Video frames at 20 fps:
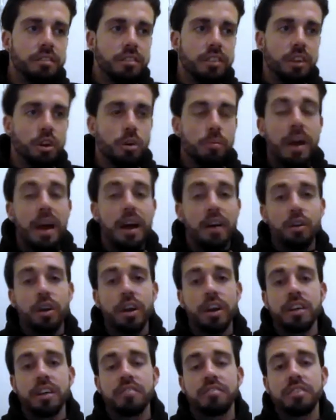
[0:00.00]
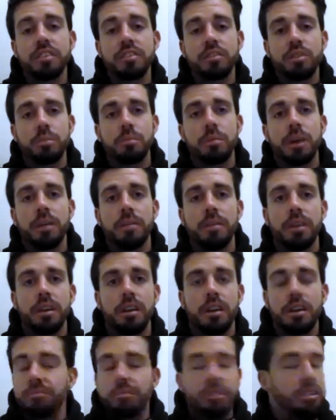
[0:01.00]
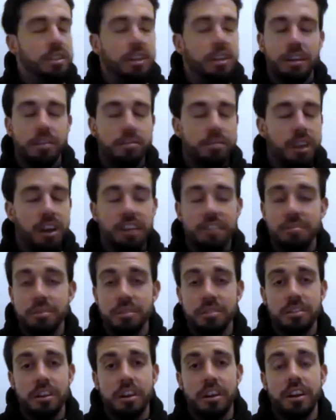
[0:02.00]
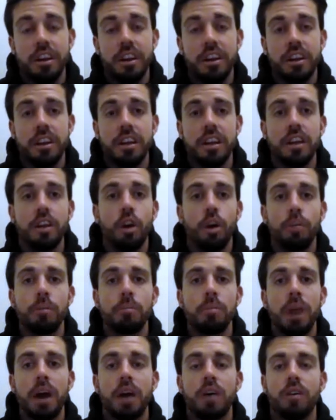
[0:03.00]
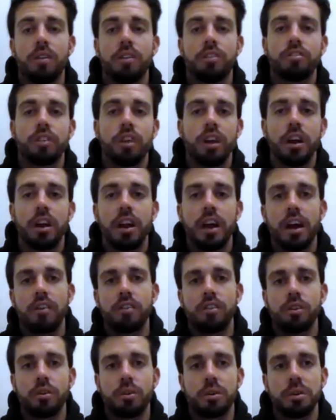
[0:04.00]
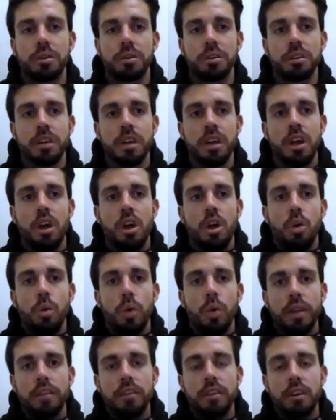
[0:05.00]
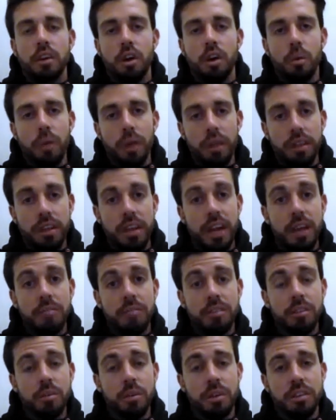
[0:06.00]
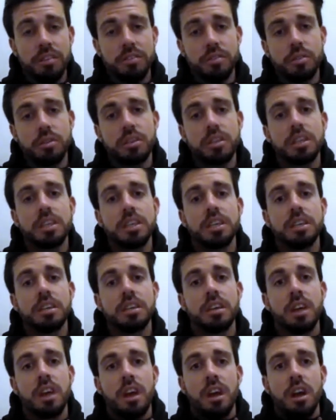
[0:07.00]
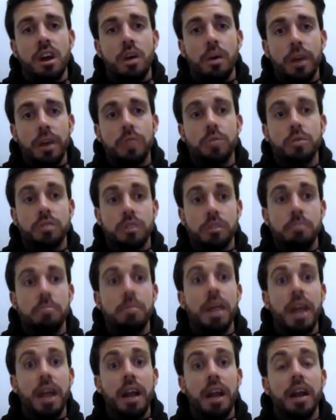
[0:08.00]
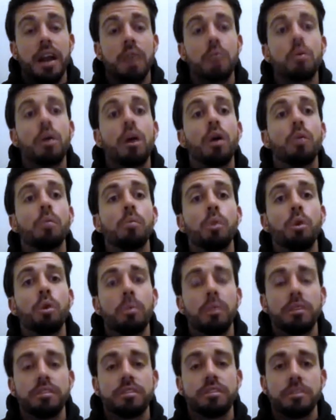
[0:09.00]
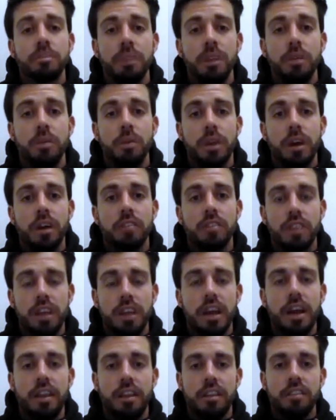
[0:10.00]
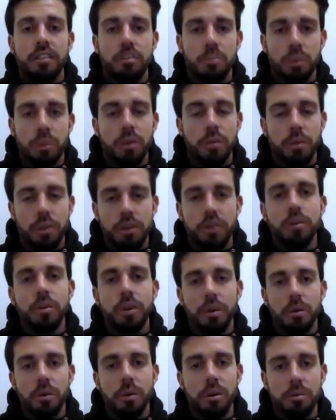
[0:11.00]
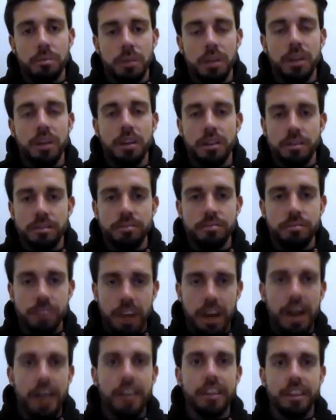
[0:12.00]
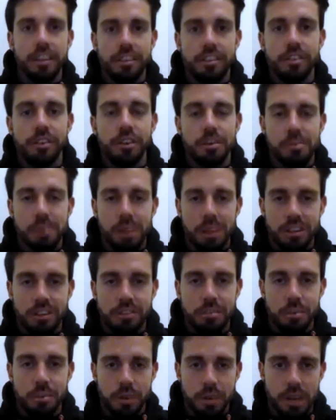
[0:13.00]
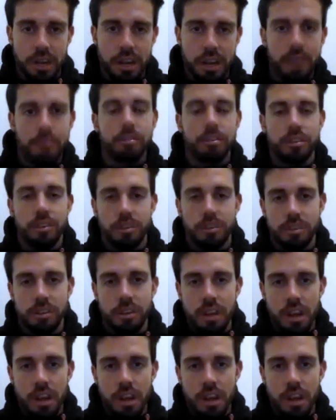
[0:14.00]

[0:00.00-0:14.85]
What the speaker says: you know, met a really good physio in Barbados, in Loughborough, sorry, and he got me back on the straight and narrow and went to the Commonwealth Games in 2014, which was a big, like, wow moment for me, where I was like, yeah, this is what I want to do. I want to be at these sort of multi-sport games, you know,